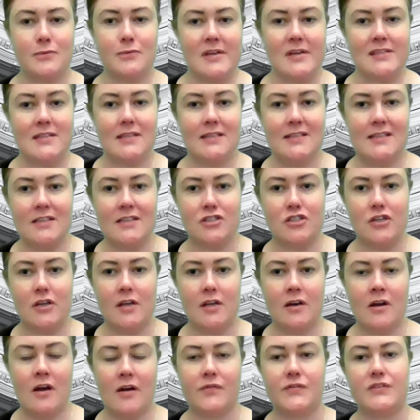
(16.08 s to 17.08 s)
week's
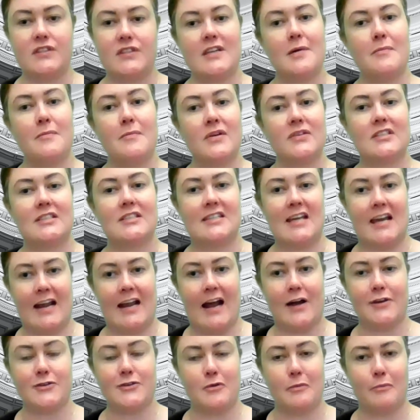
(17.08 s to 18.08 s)
edition of CML
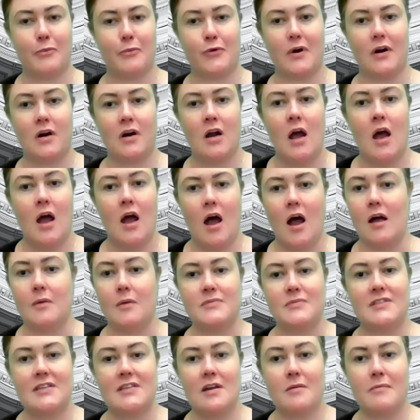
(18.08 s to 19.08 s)
Statehouse Report. I'm
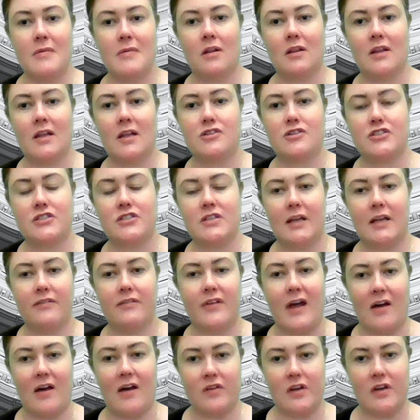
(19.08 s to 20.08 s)
CML Legislative
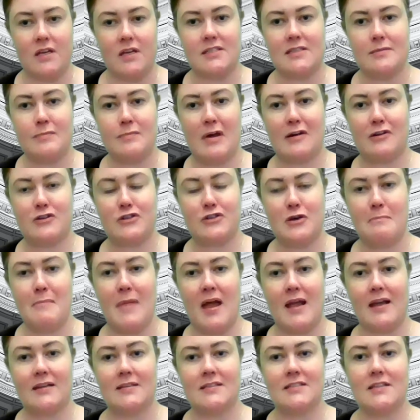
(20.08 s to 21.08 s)
Advocacy Manager
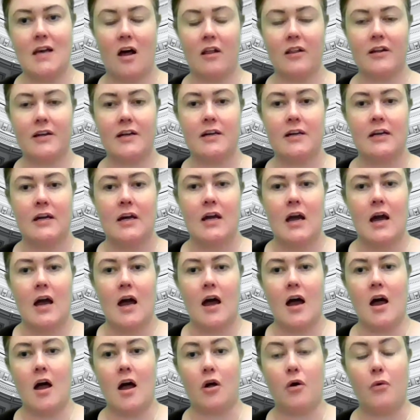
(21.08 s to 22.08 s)
Megan Dollar.
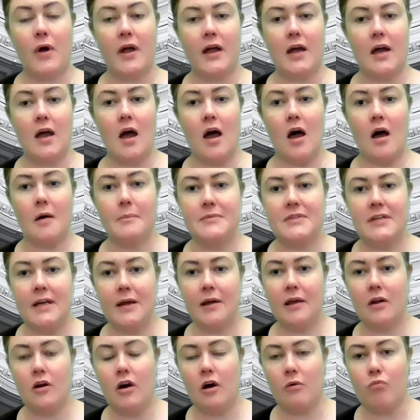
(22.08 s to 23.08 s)
A quick
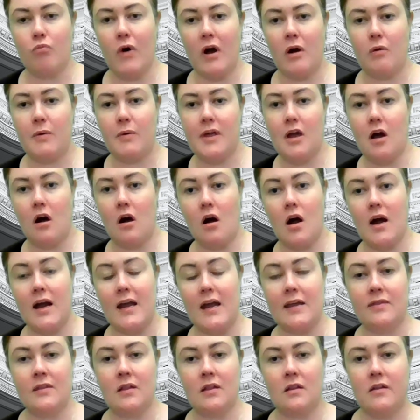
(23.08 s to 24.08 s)
update on where we are
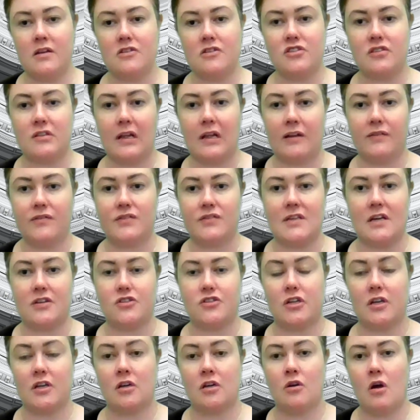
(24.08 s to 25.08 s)
in the legislative
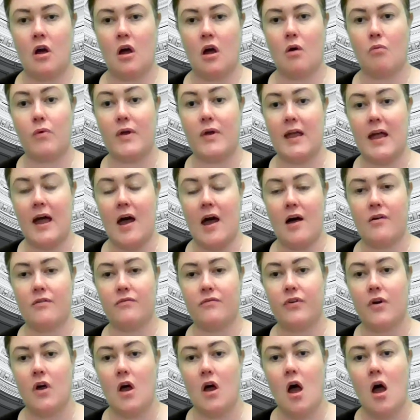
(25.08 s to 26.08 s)
session. We
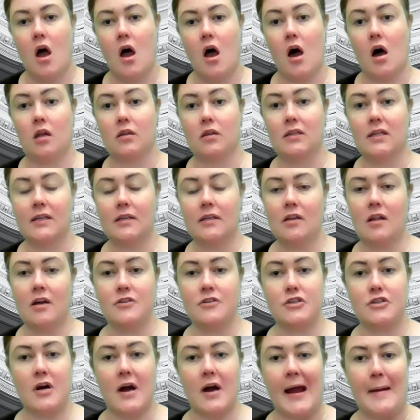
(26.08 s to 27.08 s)
have a little
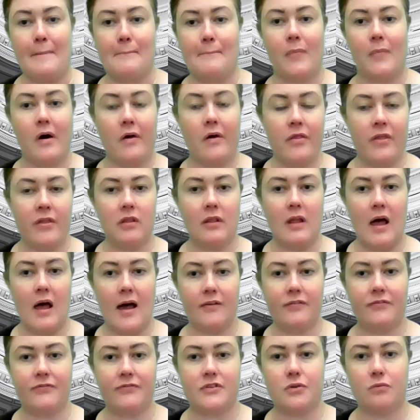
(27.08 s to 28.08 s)
under a month
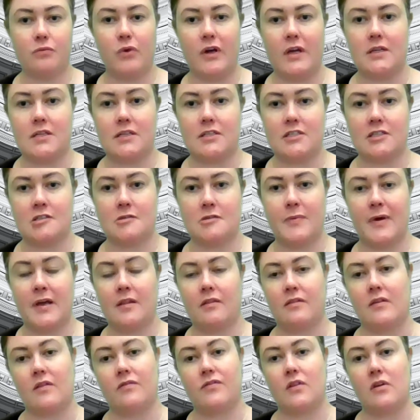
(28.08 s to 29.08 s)
left. We
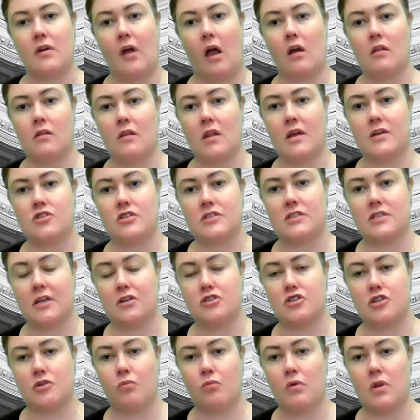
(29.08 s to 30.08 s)
anticipate that the
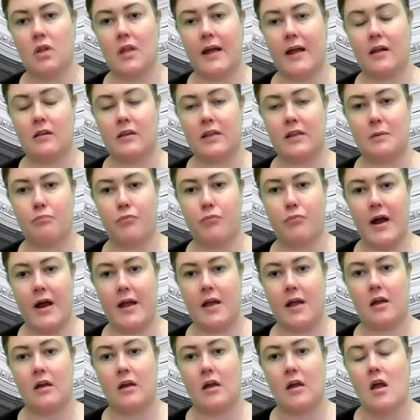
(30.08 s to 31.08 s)
legislature will likely
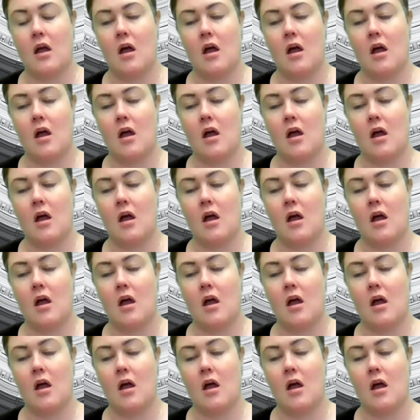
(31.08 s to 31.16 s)
break